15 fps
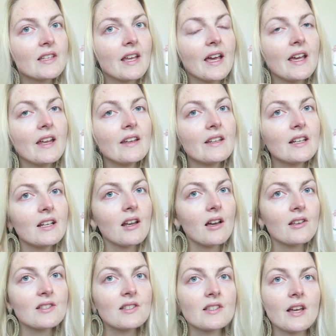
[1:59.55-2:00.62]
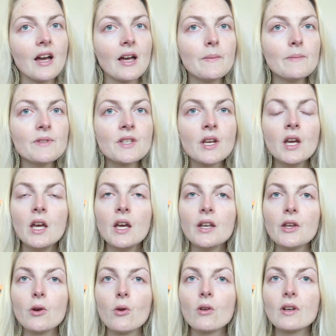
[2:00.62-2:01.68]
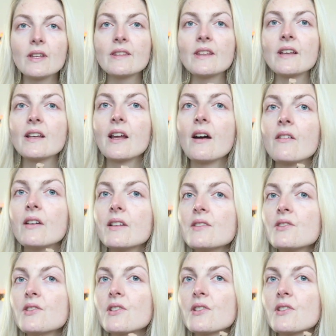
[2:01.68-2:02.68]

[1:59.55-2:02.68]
than the last times. The only thing now is